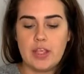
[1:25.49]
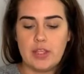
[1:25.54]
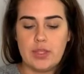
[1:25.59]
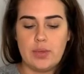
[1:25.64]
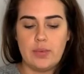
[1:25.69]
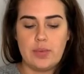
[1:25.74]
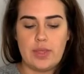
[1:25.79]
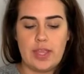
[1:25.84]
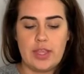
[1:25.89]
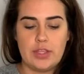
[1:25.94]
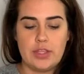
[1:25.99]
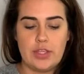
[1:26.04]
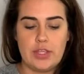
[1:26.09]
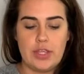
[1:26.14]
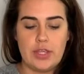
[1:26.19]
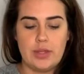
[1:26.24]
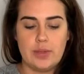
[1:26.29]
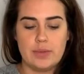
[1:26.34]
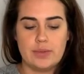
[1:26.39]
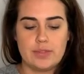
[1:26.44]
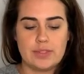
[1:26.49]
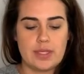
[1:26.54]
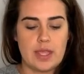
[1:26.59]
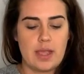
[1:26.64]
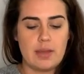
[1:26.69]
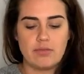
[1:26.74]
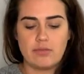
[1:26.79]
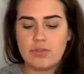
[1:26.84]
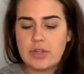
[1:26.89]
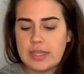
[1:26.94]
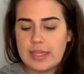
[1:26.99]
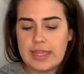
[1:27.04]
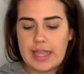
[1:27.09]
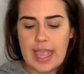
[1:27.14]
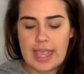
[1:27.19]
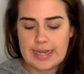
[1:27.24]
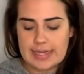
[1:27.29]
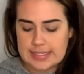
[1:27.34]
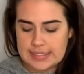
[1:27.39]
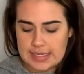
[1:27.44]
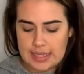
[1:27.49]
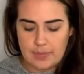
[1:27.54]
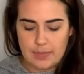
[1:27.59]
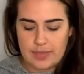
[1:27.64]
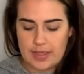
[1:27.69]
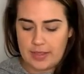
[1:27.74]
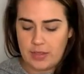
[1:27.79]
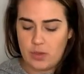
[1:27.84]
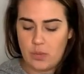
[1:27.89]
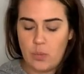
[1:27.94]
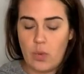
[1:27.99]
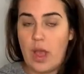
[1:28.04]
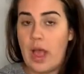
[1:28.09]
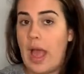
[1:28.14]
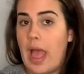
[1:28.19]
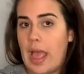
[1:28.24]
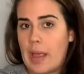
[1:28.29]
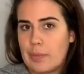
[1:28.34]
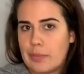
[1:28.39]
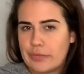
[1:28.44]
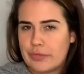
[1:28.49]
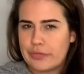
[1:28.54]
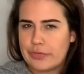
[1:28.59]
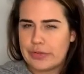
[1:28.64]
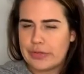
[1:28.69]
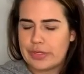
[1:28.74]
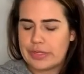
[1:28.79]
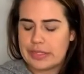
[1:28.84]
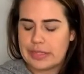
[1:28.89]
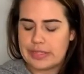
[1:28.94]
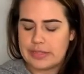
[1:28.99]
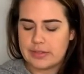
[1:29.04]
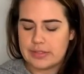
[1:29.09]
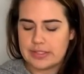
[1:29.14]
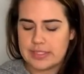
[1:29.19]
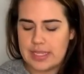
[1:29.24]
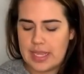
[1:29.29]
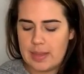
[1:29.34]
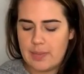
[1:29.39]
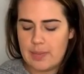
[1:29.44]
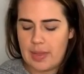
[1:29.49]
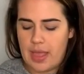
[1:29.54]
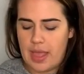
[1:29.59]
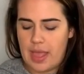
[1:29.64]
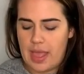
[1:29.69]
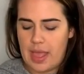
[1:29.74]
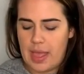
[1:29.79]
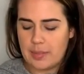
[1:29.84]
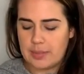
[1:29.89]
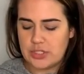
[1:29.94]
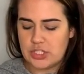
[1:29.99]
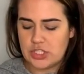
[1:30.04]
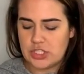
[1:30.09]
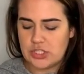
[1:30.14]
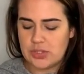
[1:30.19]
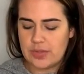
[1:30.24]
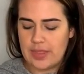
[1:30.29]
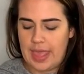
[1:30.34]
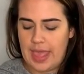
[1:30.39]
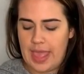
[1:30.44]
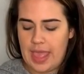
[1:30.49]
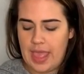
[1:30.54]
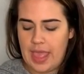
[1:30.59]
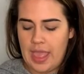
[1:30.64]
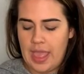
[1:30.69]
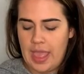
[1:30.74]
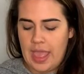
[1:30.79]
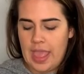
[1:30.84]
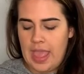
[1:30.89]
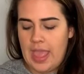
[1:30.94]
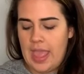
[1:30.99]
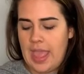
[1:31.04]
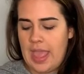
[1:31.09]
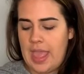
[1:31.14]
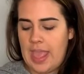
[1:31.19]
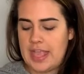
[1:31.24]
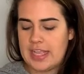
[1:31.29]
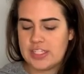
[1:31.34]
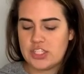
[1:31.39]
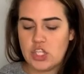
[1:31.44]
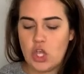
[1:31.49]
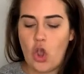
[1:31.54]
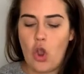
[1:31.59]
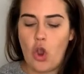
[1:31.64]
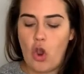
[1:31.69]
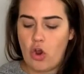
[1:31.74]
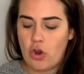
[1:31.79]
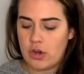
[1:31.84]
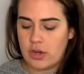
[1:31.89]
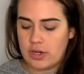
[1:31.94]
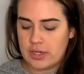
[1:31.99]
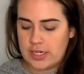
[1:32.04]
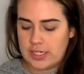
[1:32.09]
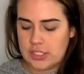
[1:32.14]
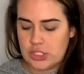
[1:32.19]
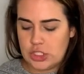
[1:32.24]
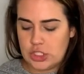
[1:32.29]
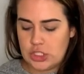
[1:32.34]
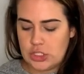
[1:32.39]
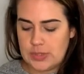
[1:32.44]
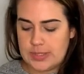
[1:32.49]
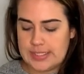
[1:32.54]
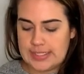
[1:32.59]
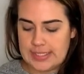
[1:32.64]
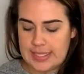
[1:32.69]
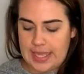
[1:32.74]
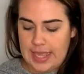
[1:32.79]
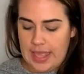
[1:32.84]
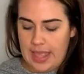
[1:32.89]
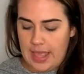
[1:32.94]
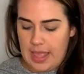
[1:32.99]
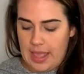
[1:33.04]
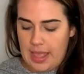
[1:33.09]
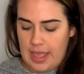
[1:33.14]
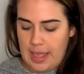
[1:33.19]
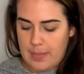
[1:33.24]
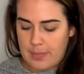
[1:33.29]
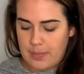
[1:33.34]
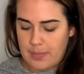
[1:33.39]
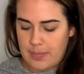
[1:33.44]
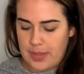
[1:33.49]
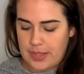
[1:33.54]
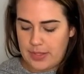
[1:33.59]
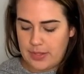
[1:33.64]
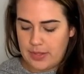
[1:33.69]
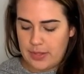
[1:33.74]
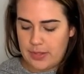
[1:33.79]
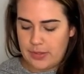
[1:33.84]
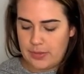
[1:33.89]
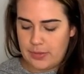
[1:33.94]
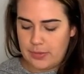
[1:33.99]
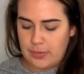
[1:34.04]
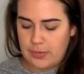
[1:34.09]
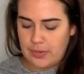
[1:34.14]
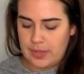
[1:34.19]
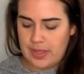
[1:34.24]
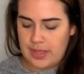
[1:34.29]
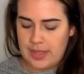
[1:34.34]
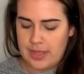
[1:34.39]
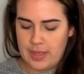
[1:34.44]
You can use really any tape that you want. I prefer a clear tape just so that it's hard to see it, but you